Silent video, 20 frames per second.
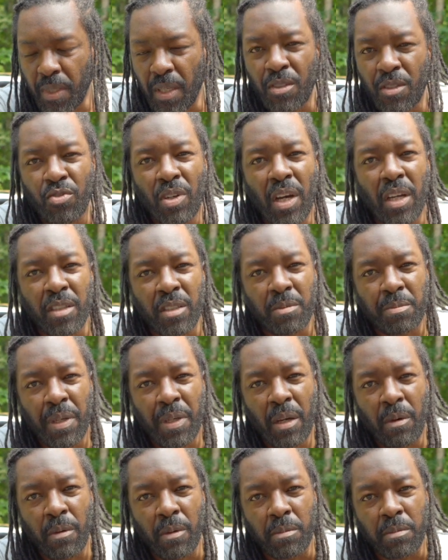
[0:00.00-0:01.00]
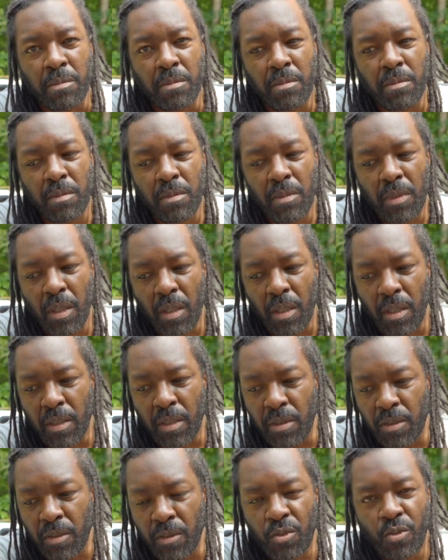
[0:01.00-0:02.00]
try to compare them.
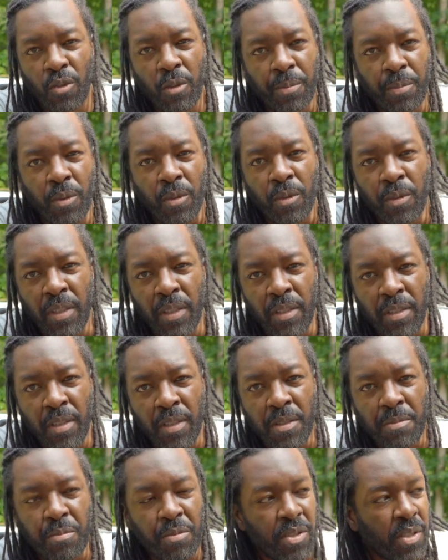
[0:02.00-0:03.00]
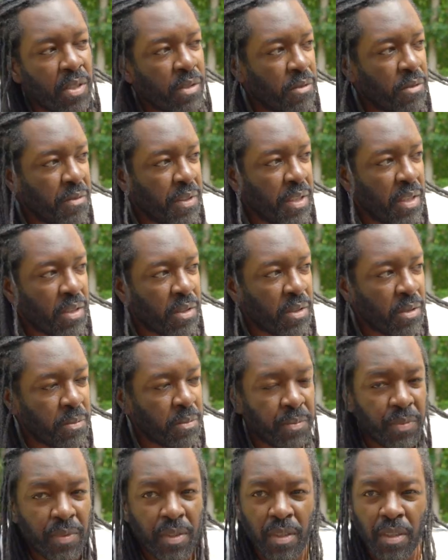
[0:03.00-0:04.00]
The triple in this particular vehicle
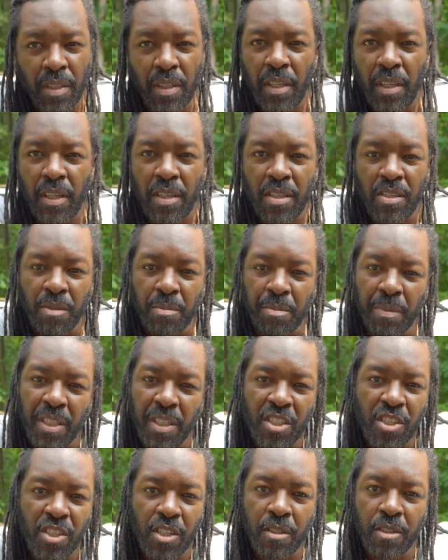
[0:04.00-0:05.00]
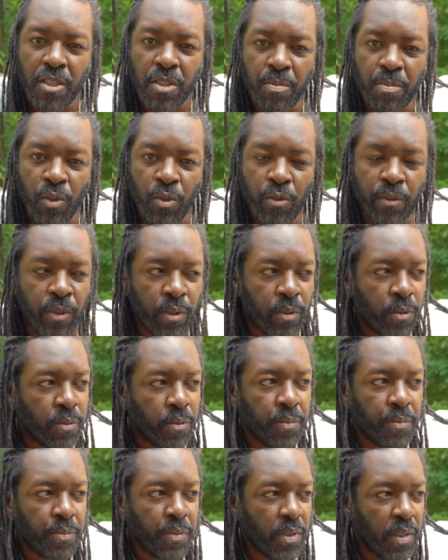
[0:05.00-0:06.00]
is a much smoother
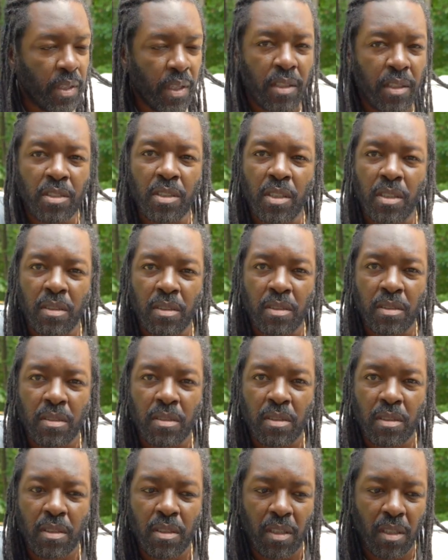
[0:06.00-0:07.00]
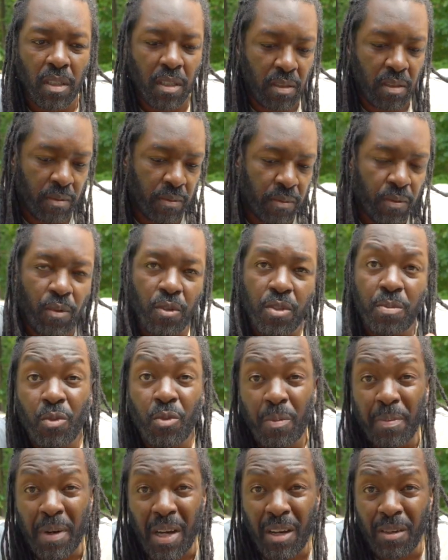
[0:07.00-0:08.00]
engine, of course
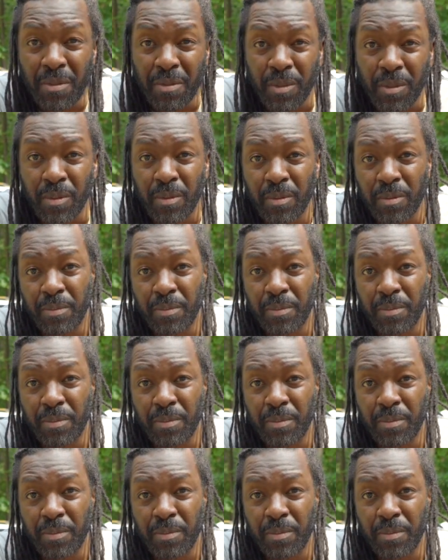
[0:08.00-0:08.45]
more powerful.